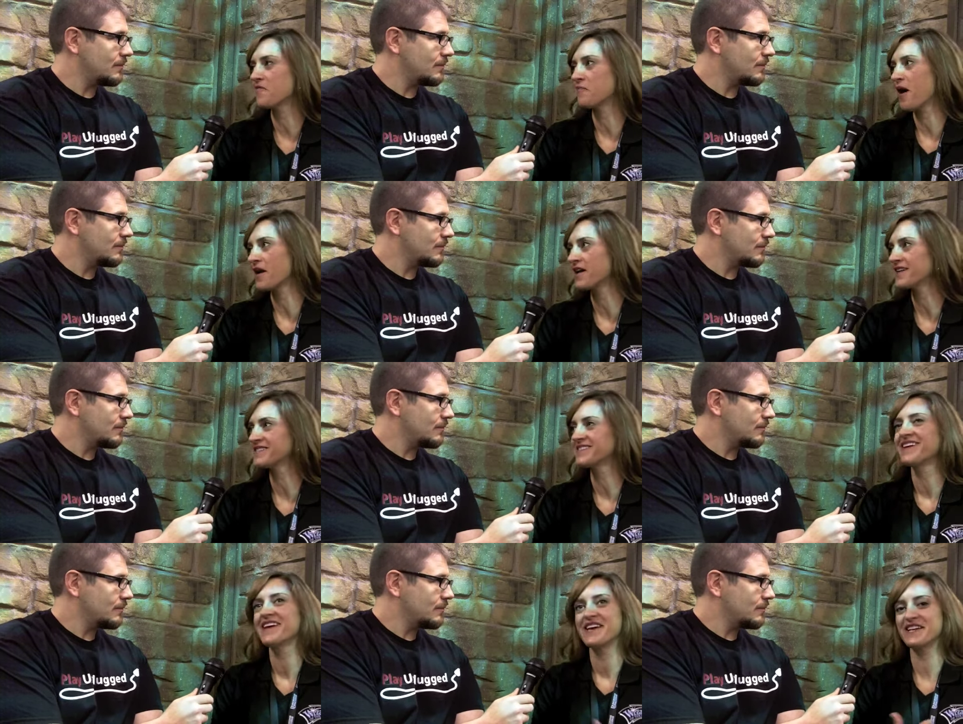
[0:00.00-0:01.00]
Speaker 1: of
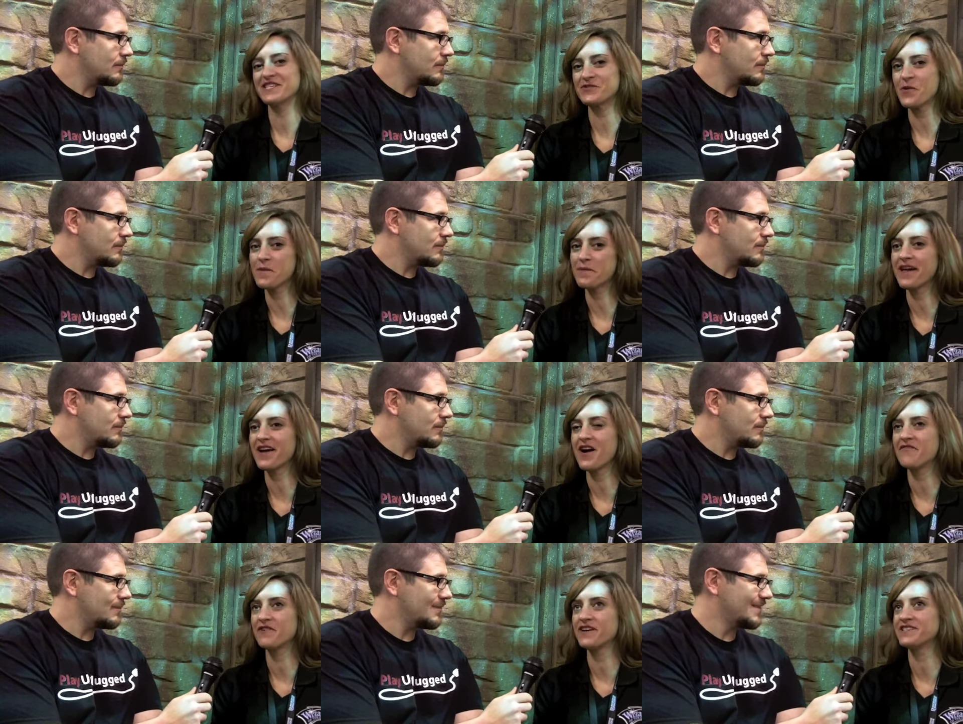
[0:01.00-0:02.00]
products, in store play
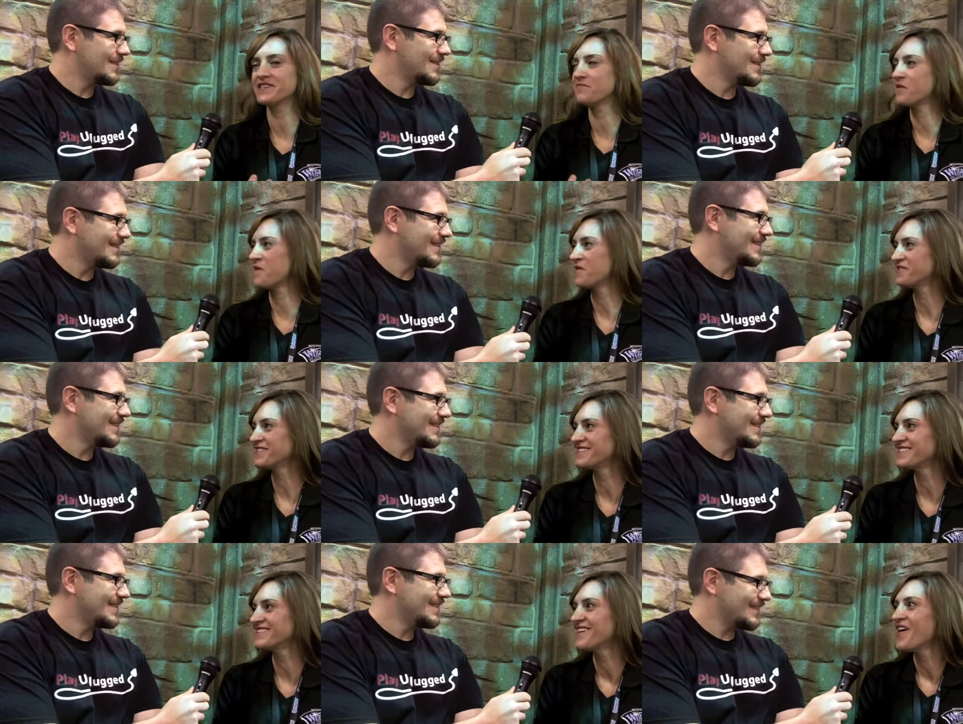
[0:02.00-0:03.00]
offerings, and
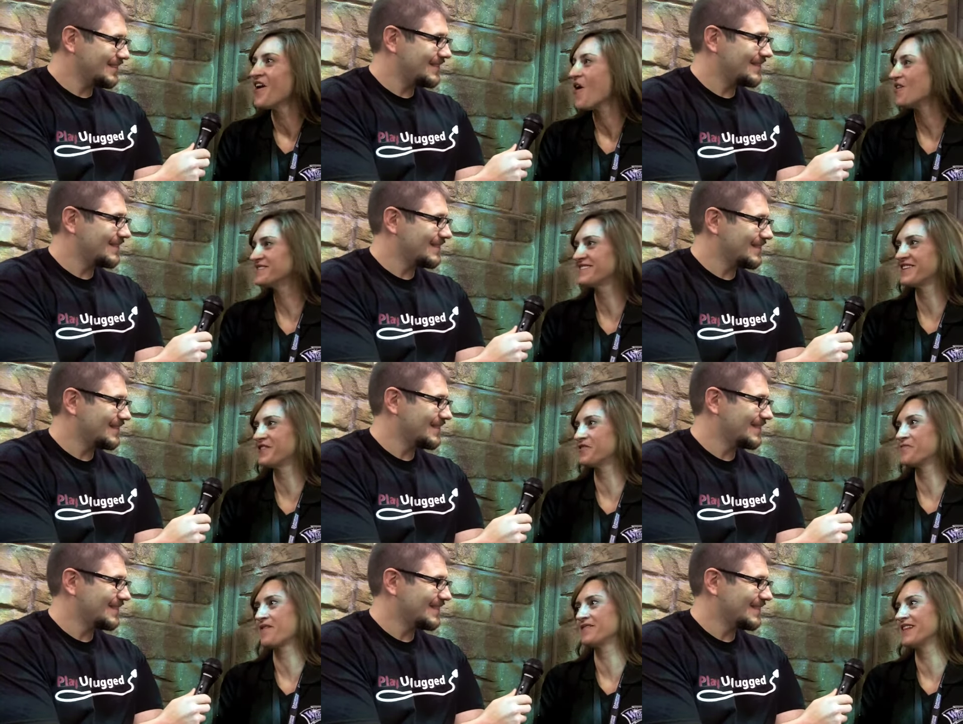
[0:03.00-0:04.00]
promotions, all
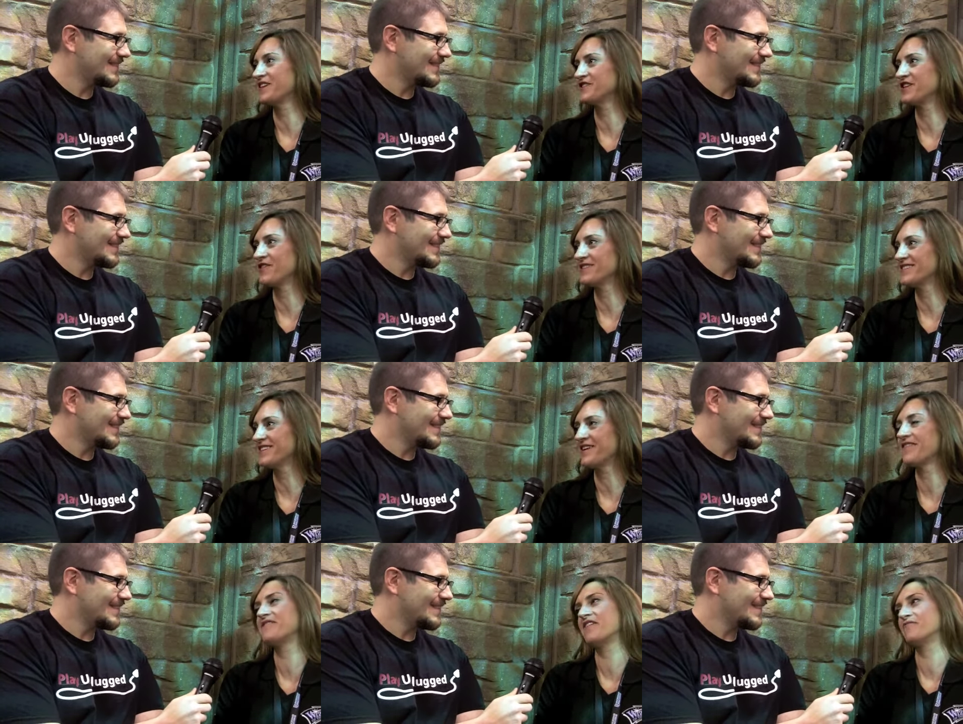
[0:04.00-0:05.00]
centered around the legendary
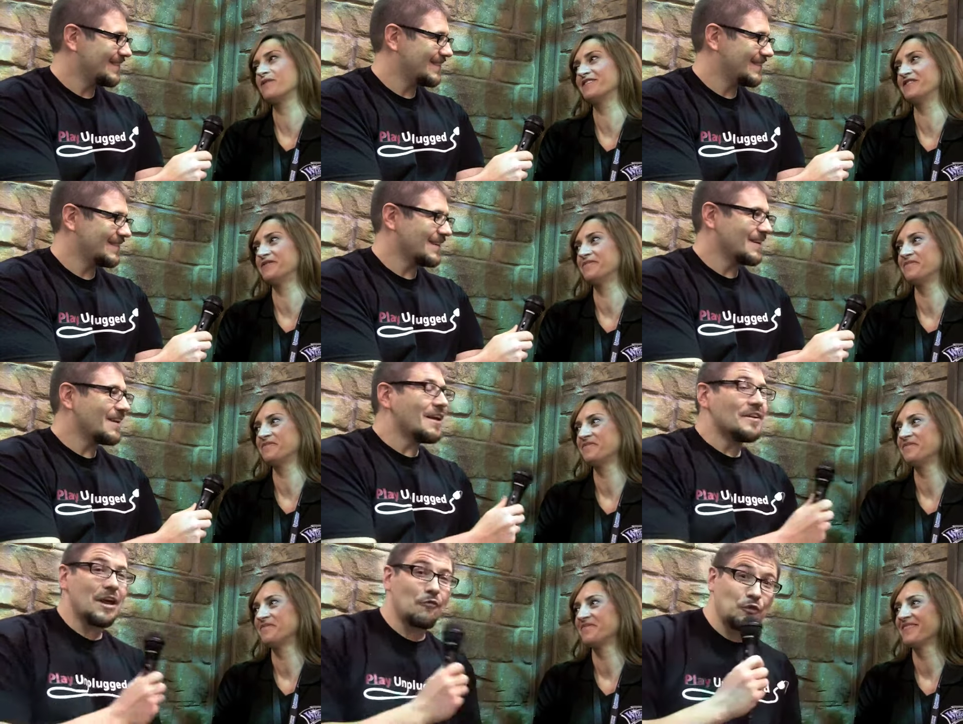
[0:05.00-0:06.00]
city of Neverwinter.
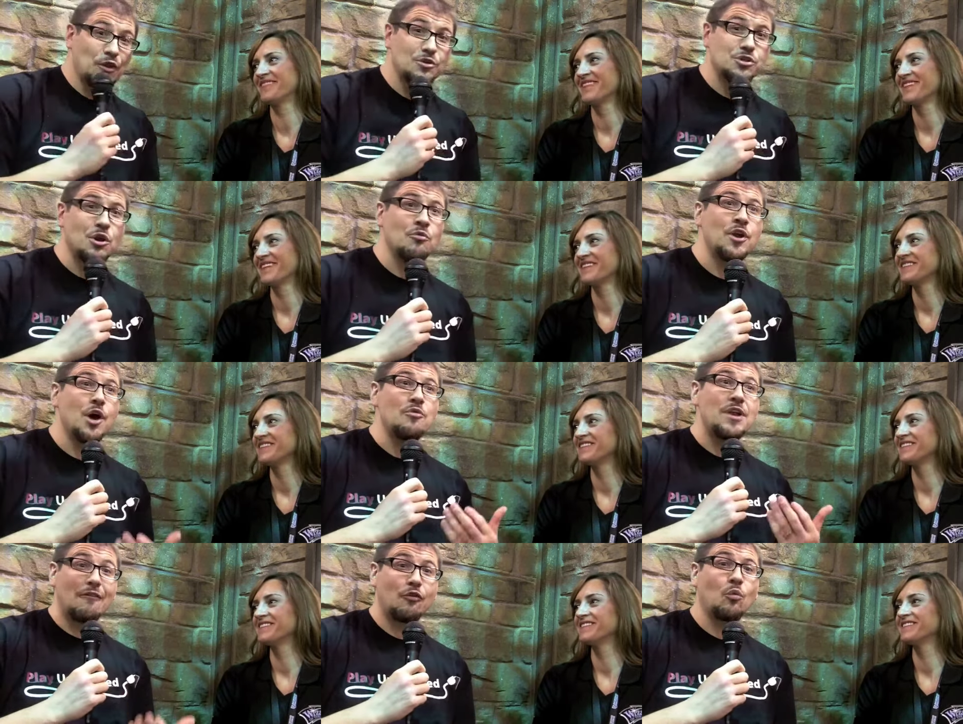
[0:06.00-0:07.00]
Speaker 2: Now, for those who don't know,
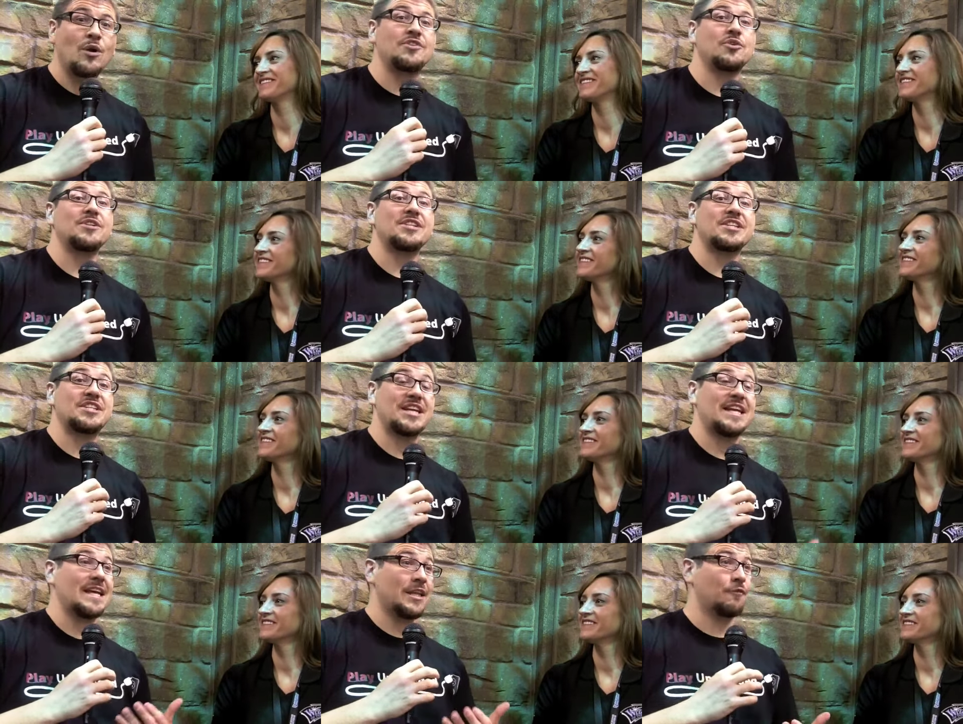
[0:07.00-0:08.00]
Neverwinter is a
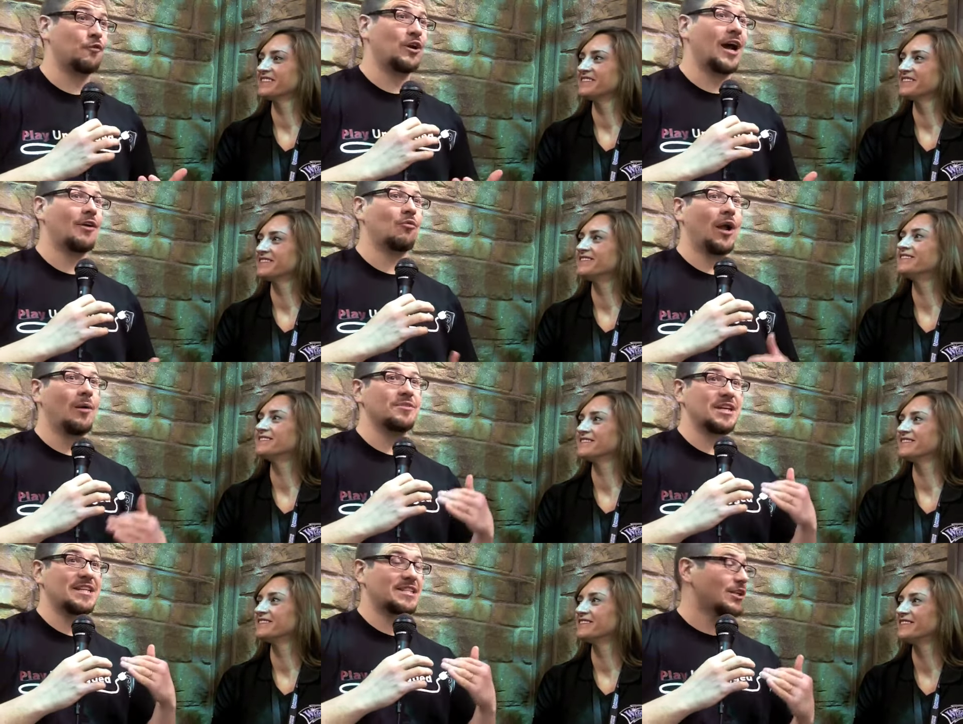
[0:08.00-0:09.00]
city in the Forgotten
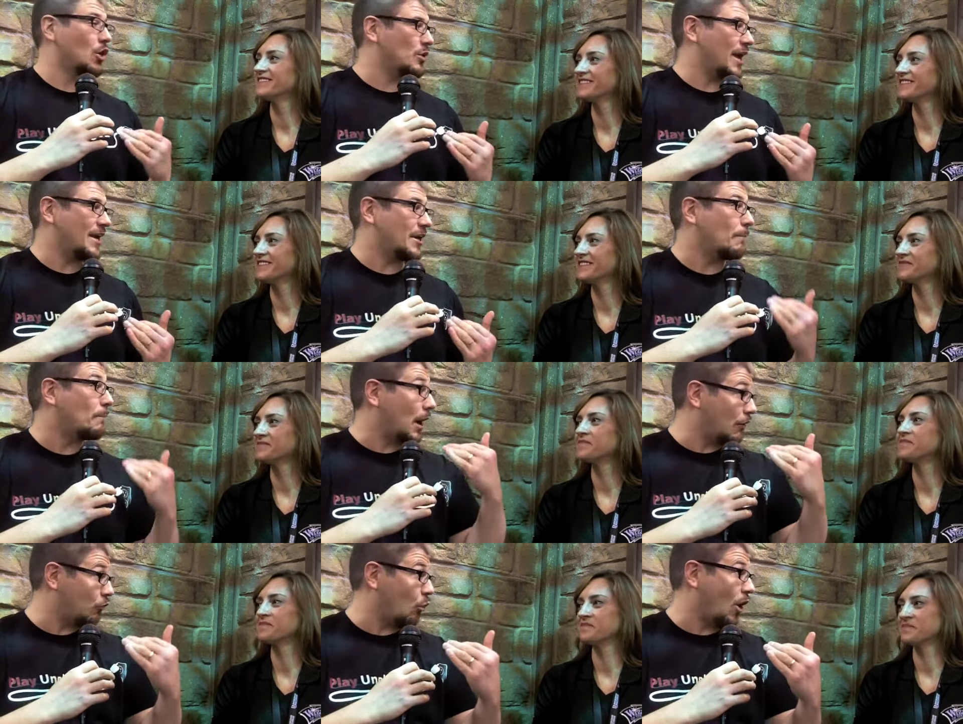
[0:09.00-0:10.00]
Realms. It's located
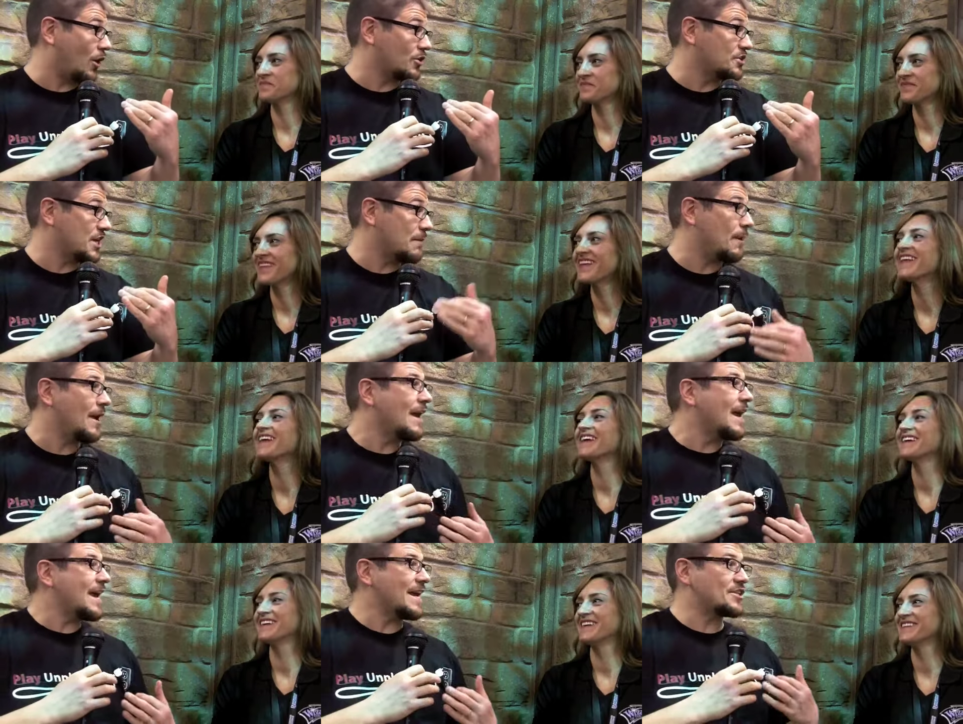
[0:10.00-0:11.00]
above Waterdeep.
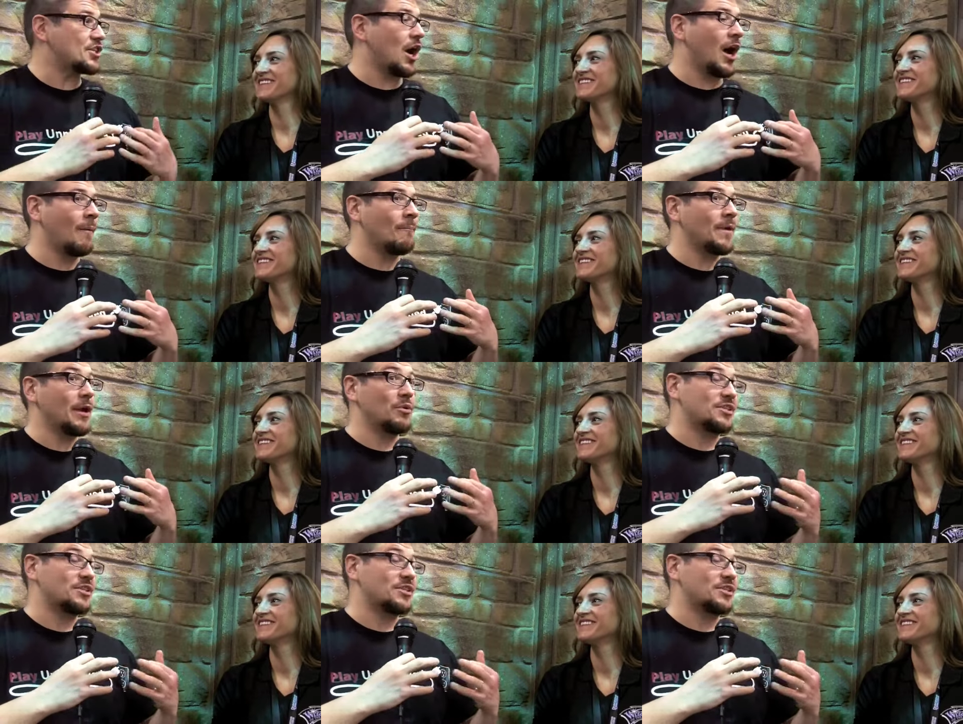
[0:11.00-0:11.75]
It's um, it